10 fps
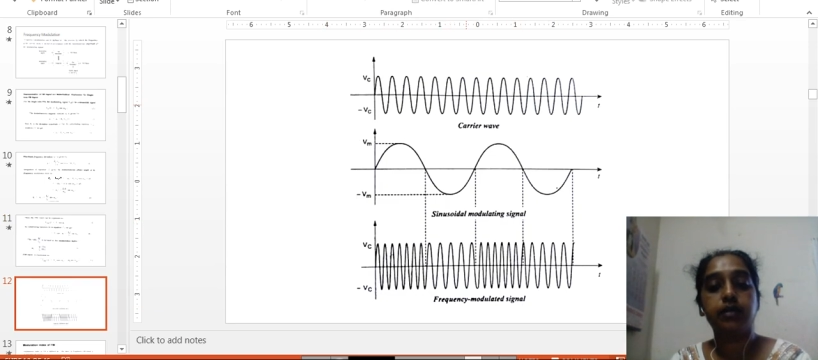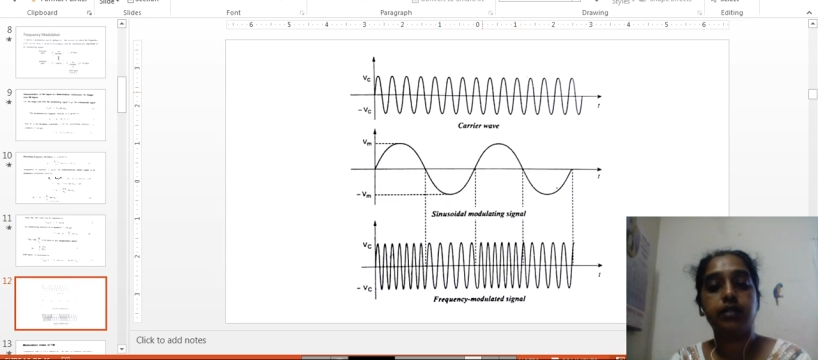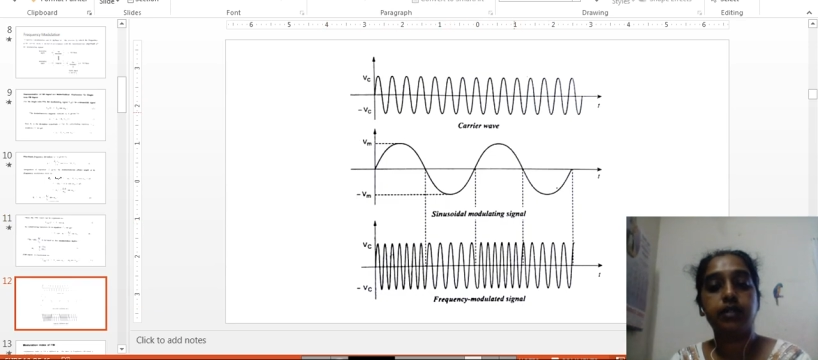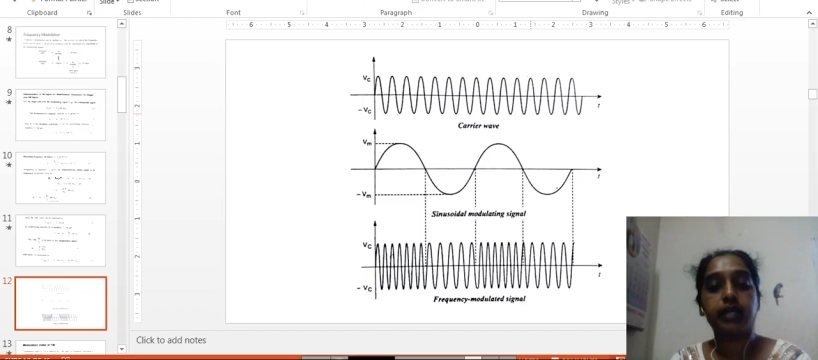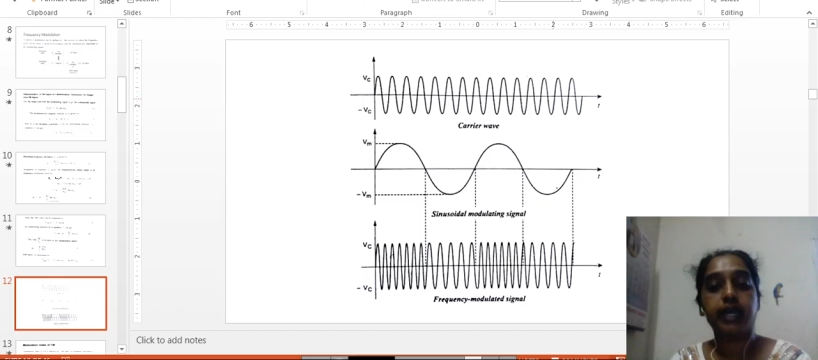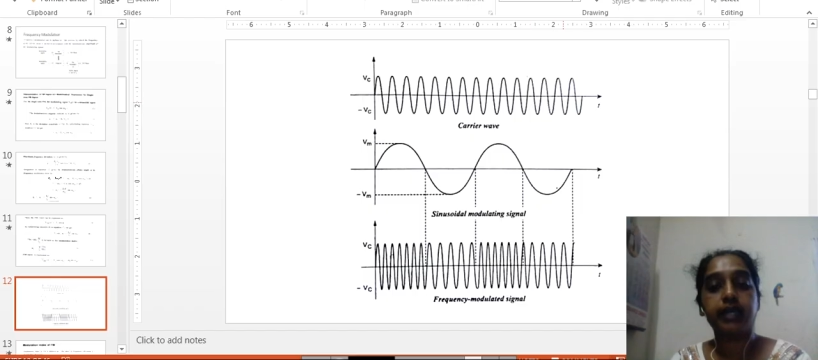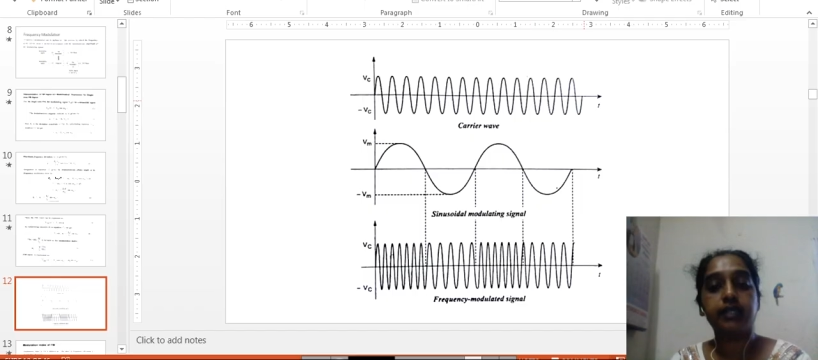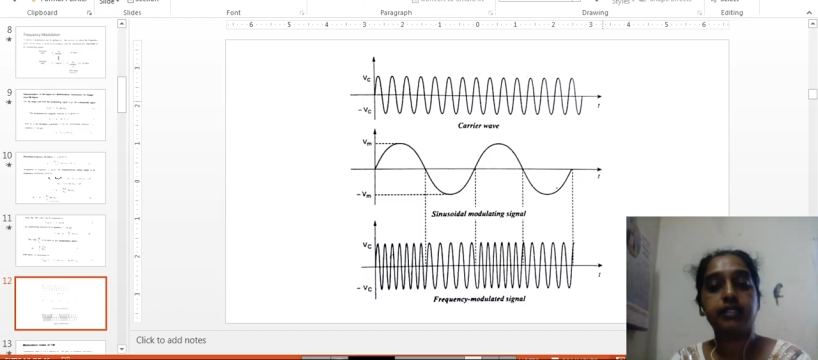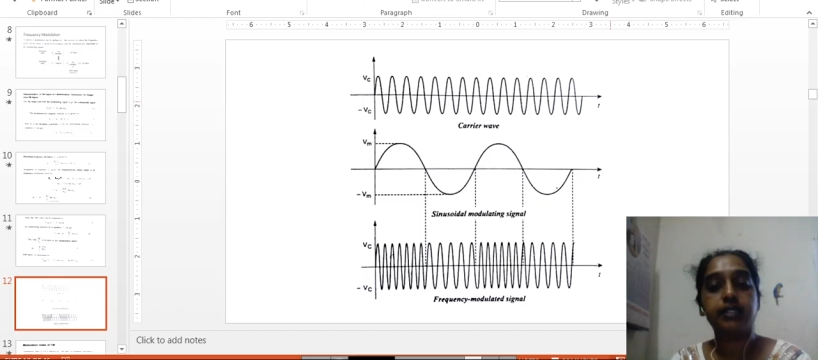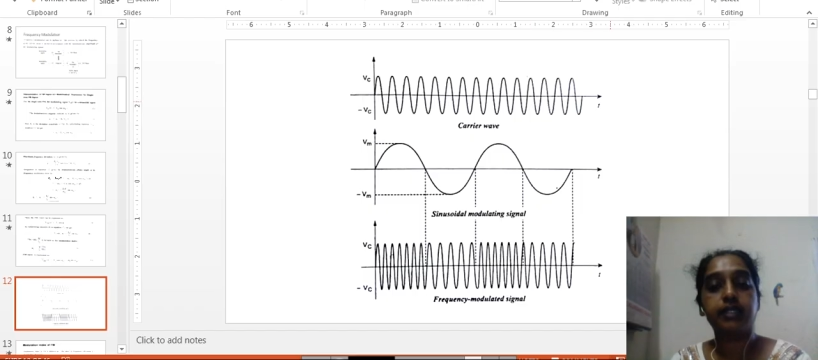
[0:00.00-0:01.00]
the carrier
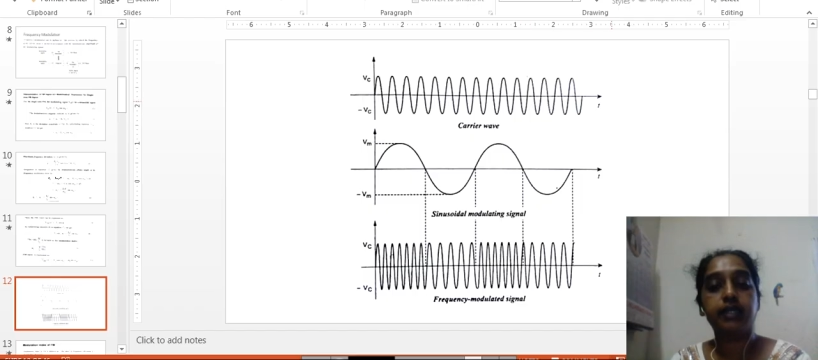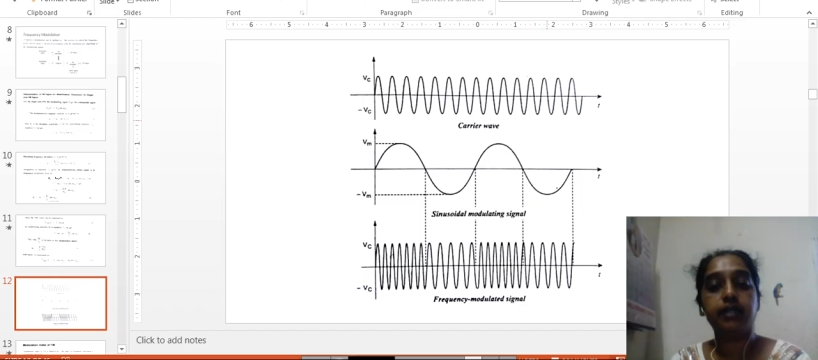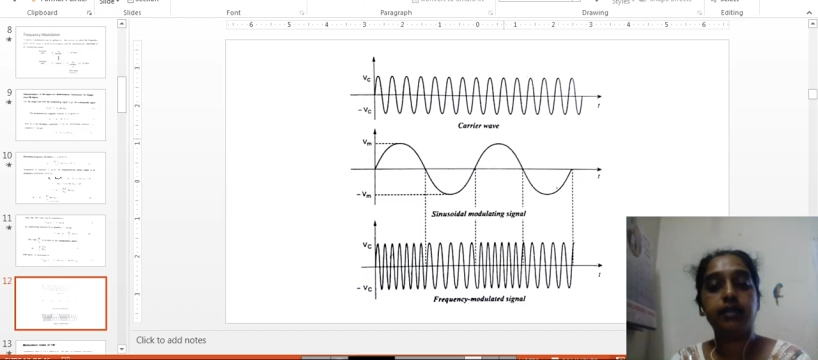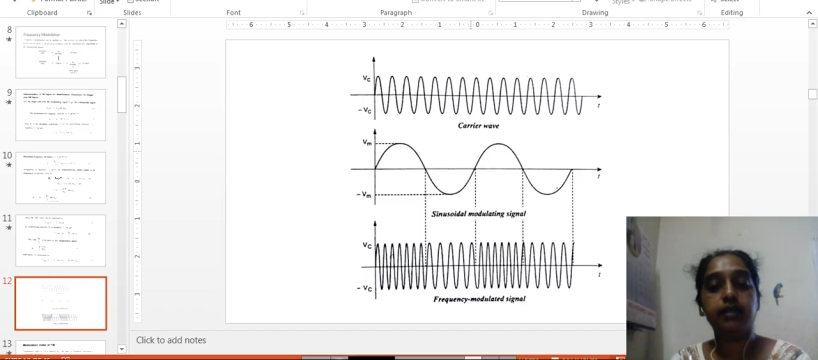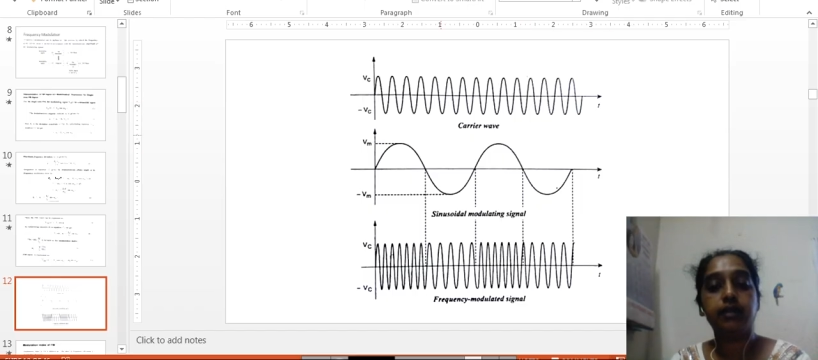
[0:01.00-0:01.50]
signal,